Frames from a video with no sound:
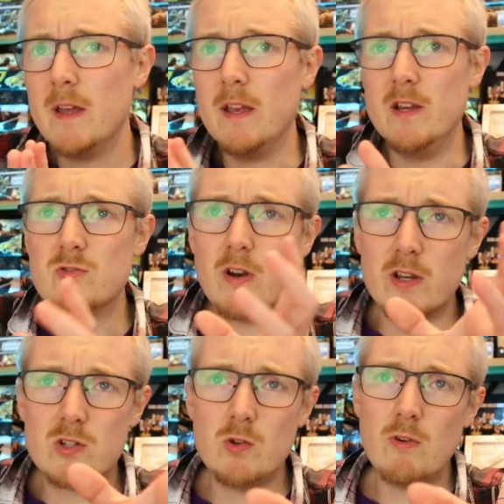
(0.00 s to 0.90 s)
and he's
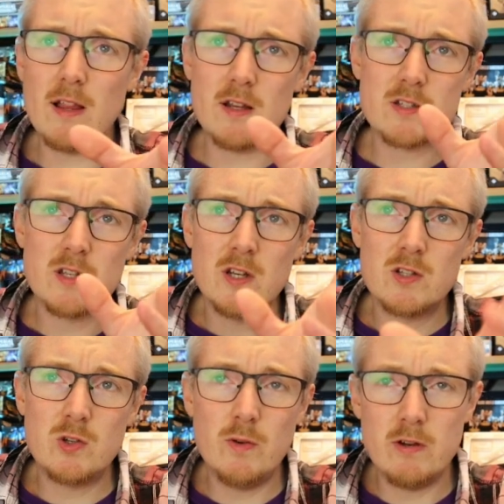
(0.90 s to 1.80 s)
running 2 relics,
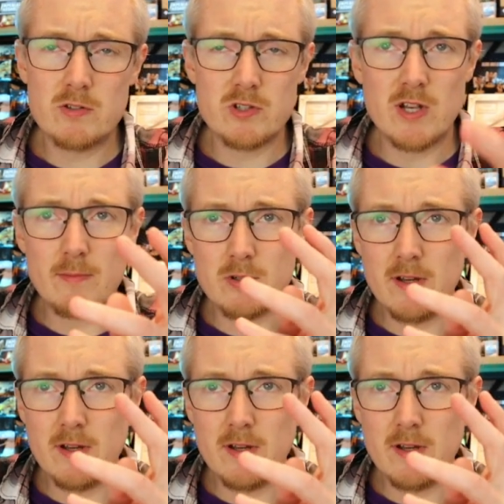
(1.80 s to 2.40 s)
2 Heroes of the Chapter,